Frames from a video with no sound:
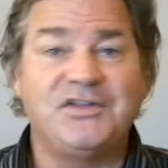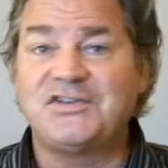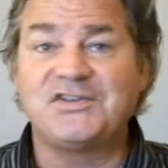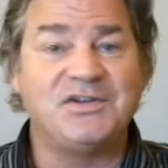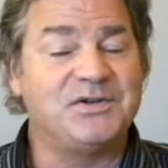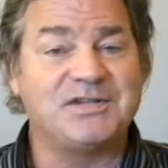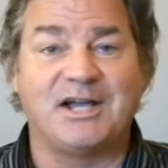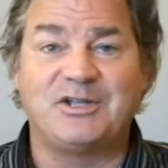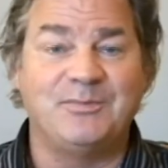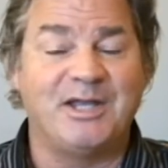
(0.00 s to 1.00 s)
This is no
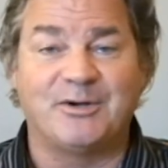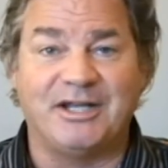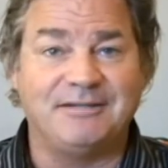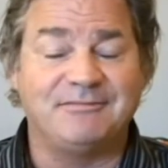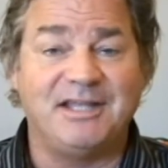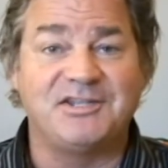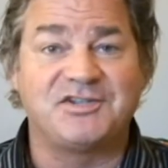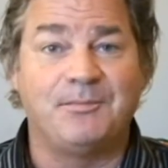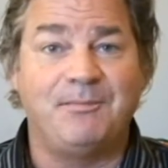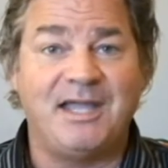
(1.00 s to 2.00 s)
documentary, it's
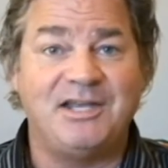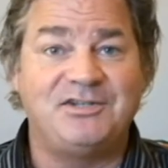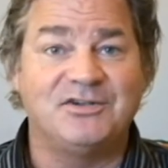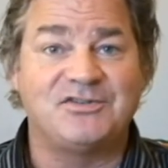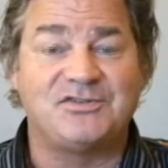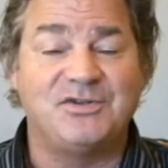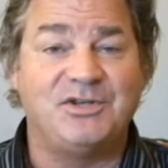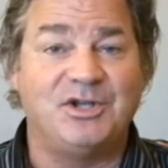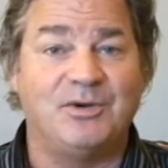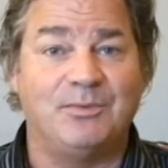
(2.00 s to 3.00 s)
a major
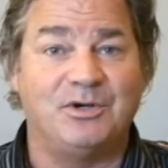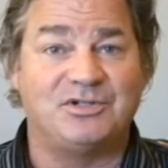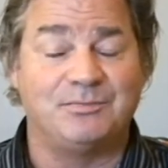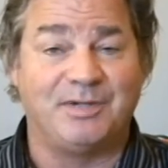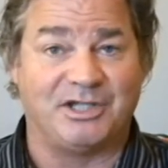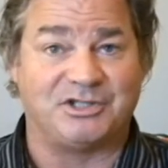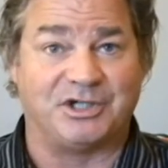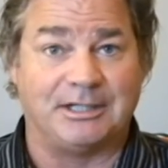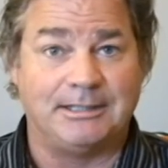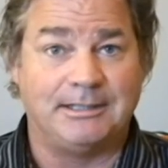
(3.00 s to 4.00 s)
studio motion picture.